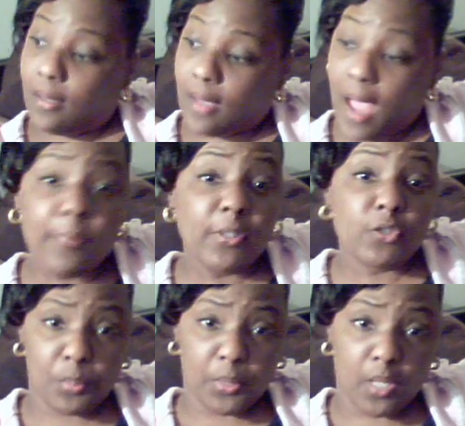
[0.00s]
I've been
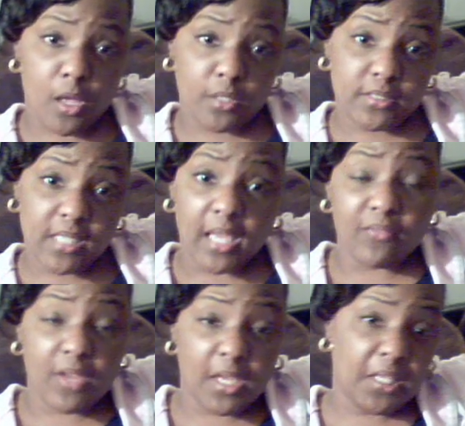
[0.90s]
tripping all day.
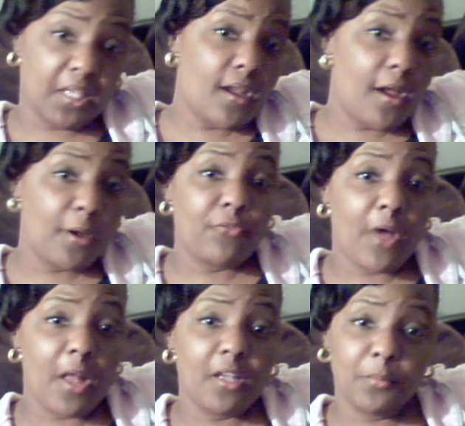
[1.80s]
If any of y'all who
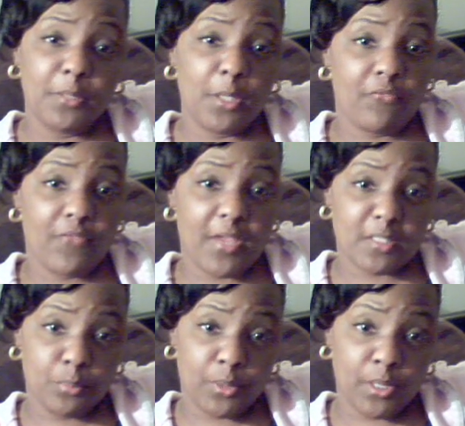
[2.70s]
follow me on
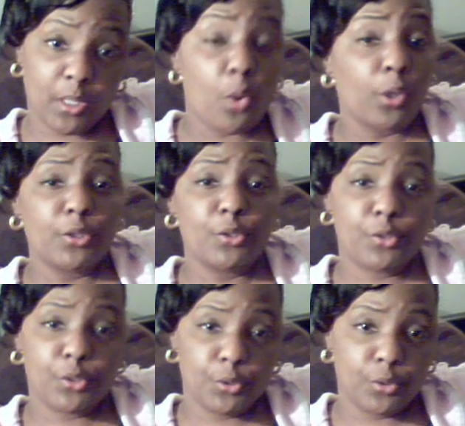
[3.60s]
Facebook or
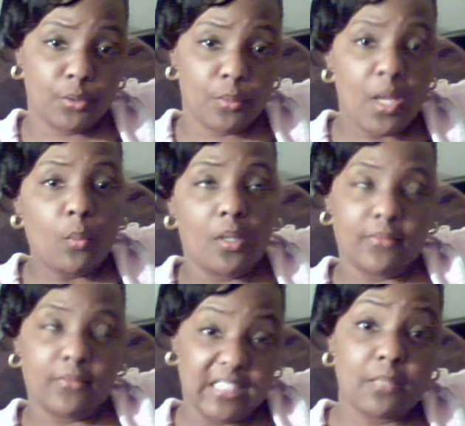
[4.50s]
YouTube,
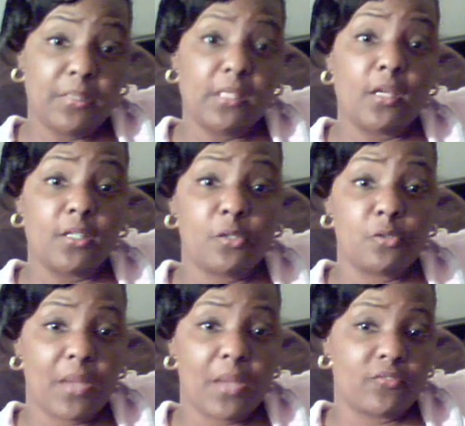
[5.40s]
well, this will be on
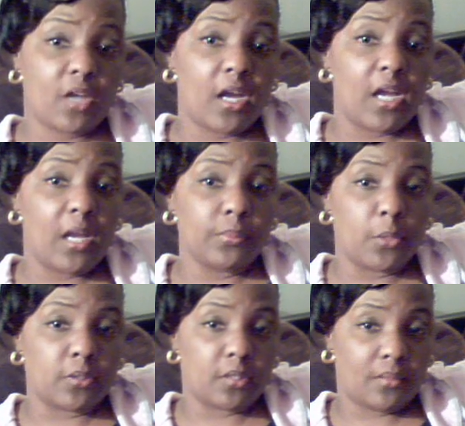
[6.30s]
YouTube after I
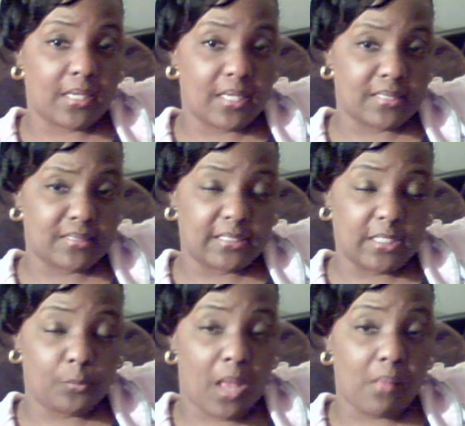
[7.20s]
upload it. Like I said,
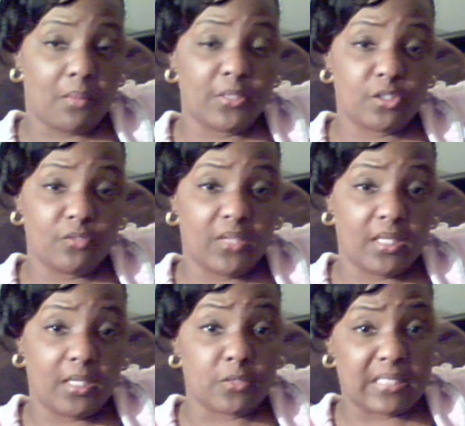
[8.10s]
it'll probably be two
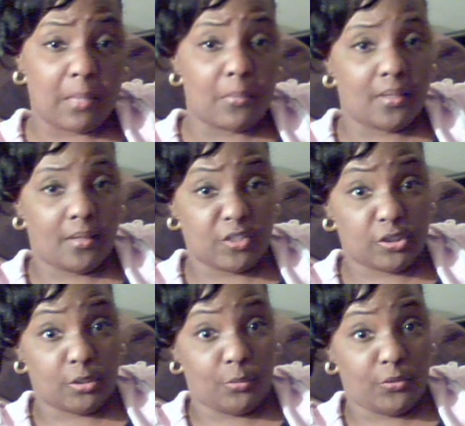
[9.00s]
videos because I'm going to
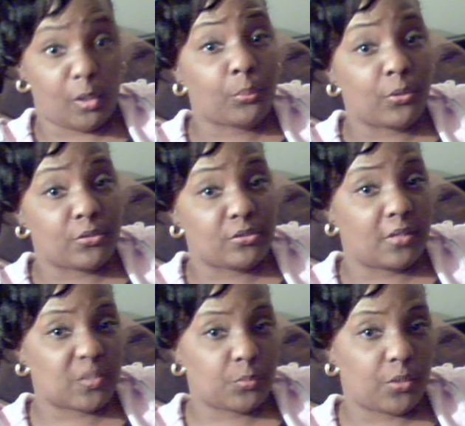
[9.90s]
share with you a
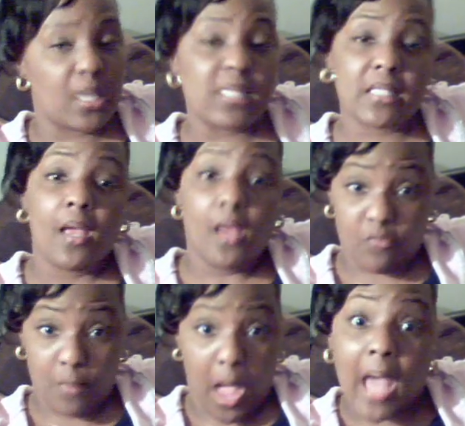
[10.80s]
personal experience
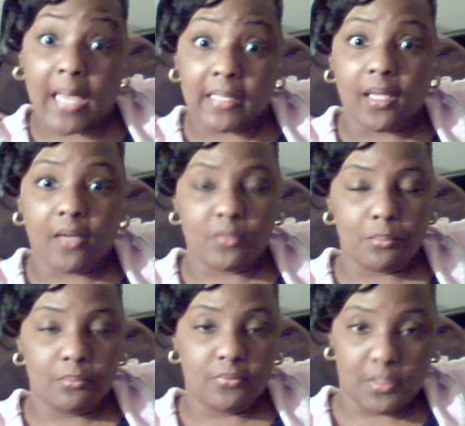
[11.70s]
of mine of
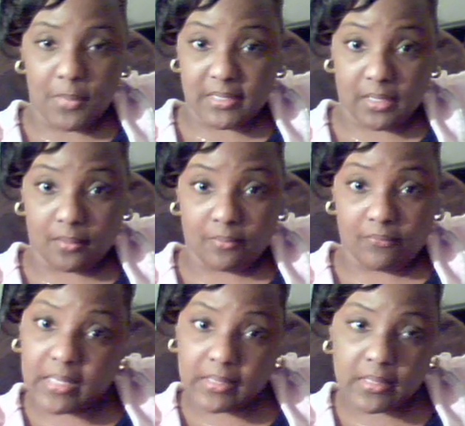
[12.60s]
domestic
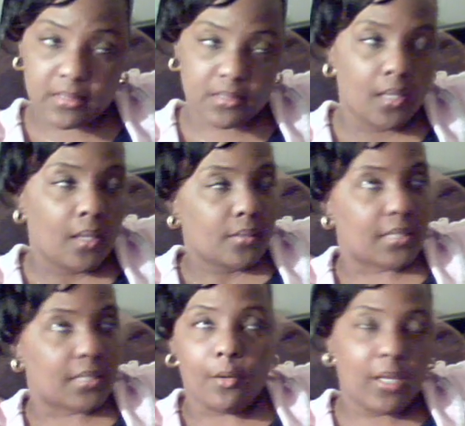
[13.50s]
violence.
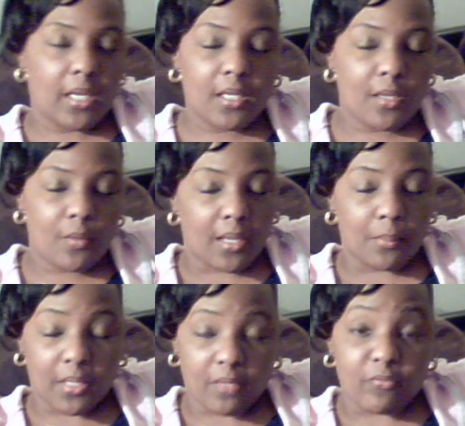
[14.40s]
So
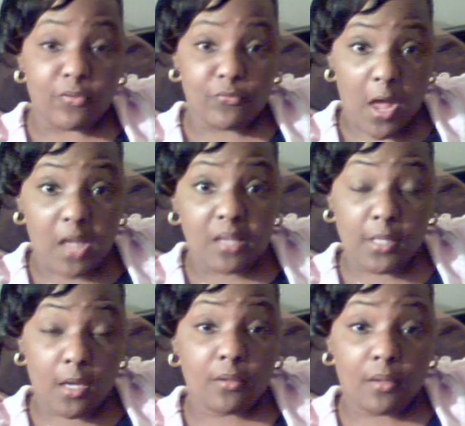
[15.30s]
anyway, but if you follow
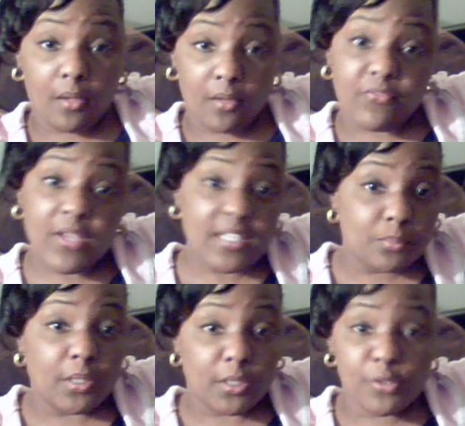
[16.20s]
me on, on
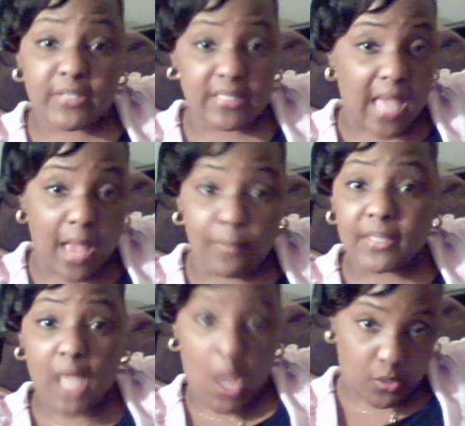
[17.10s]
Facebook, you'll see I've
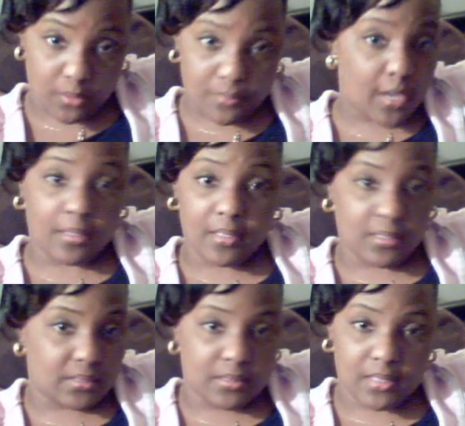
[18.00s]
been talking about it.
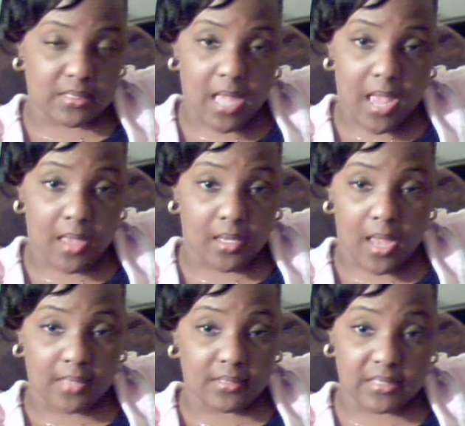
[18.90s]
It's just, I,
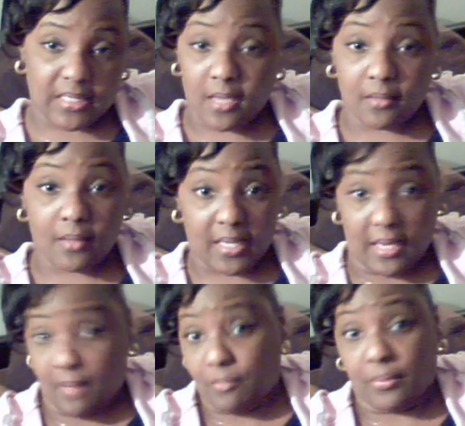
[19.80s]
I just can't, I
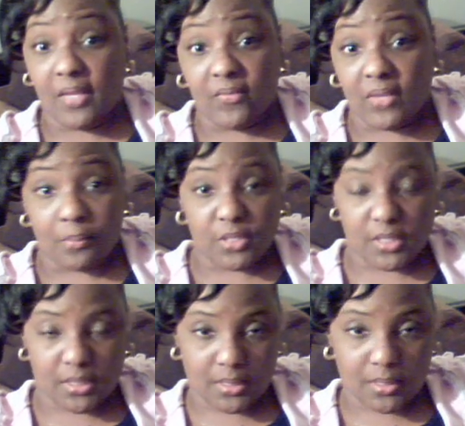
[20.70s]
can't believe it. I'm
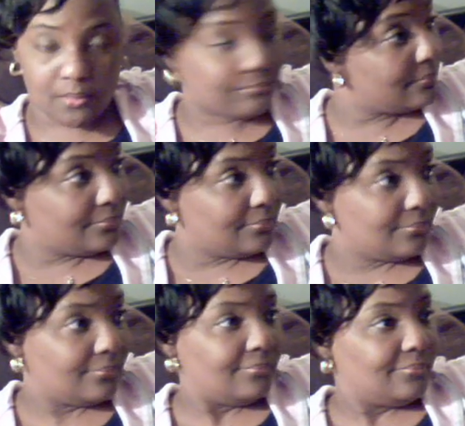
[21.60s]
just
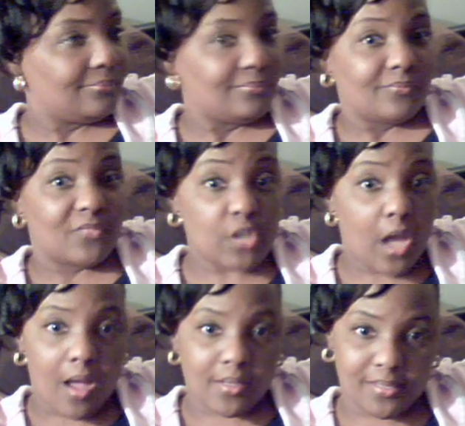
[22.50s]

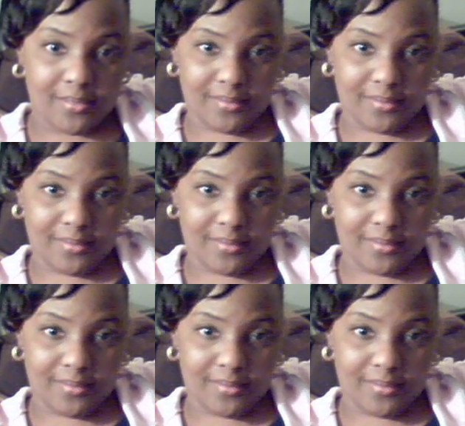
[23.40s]
shocked.